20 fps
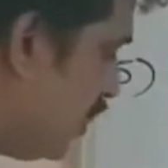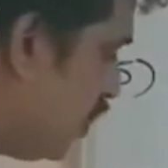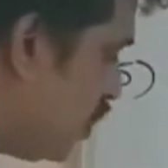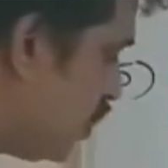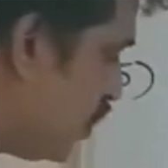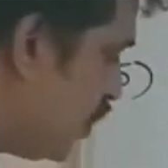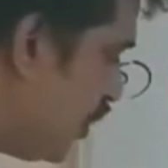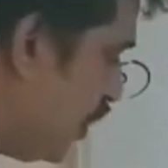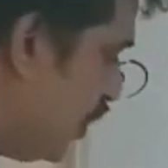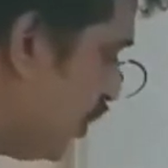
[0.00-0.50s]

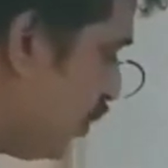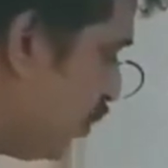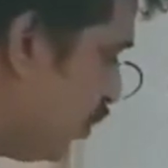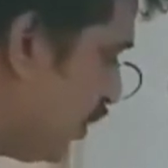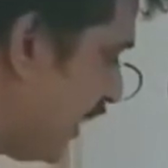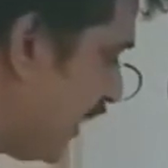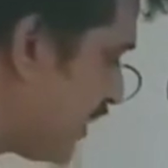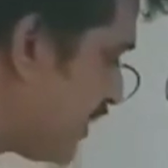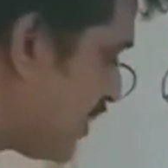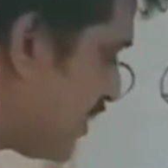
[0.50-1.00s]
3 root
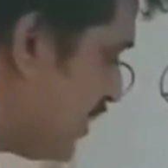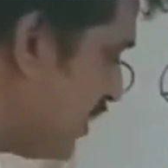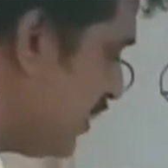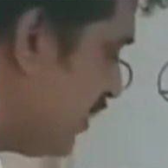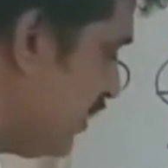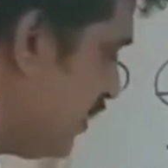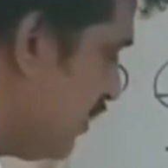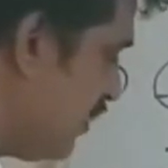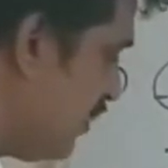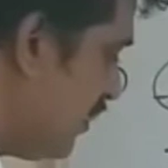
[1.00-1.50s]
x.
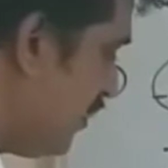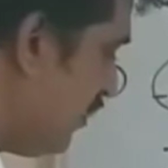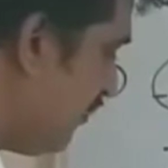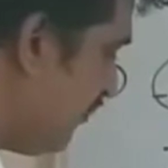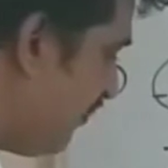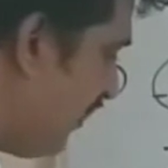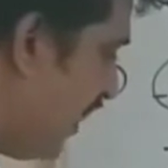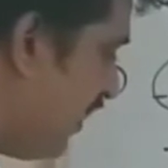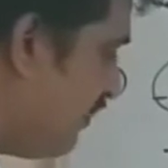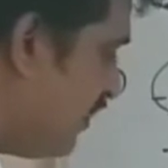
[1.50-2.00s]

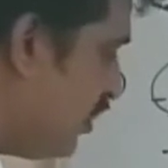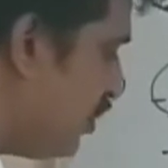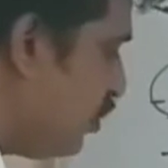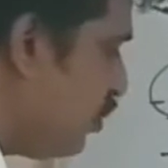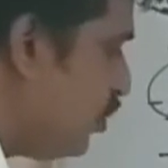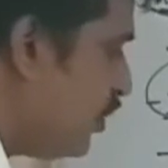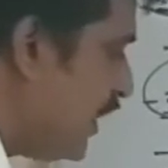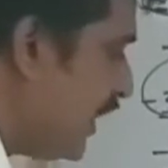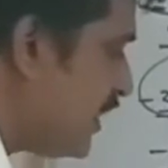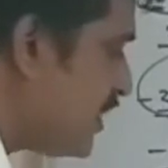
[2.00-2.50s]
5 into
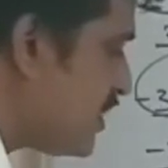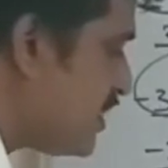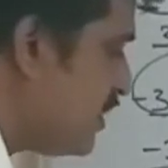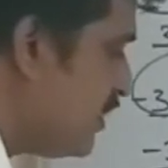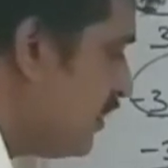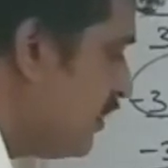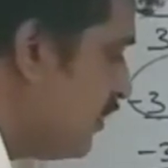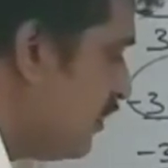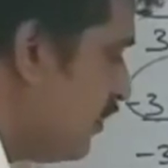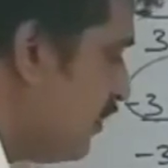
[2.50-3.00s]
root
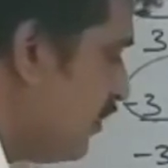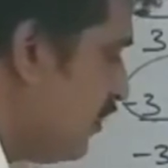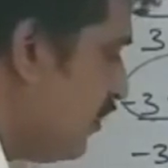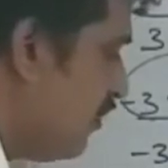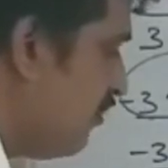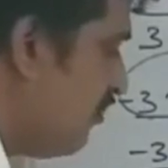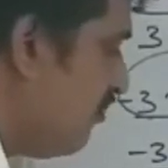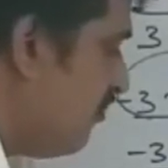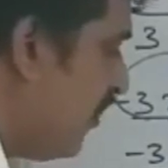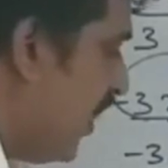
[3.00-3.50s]
x,
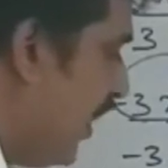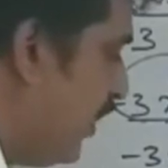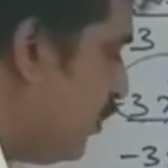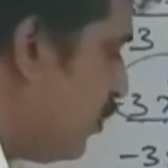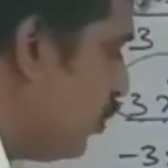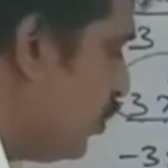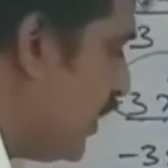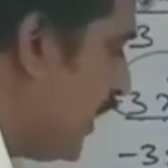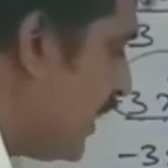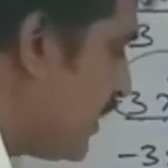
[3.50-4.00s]
5
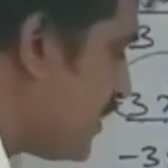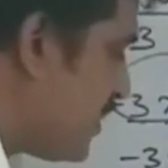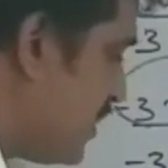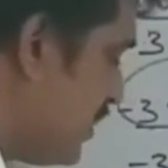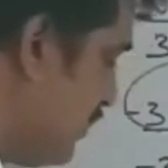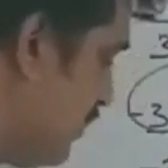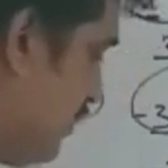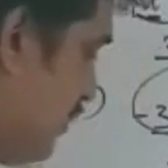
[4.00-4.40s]
root x.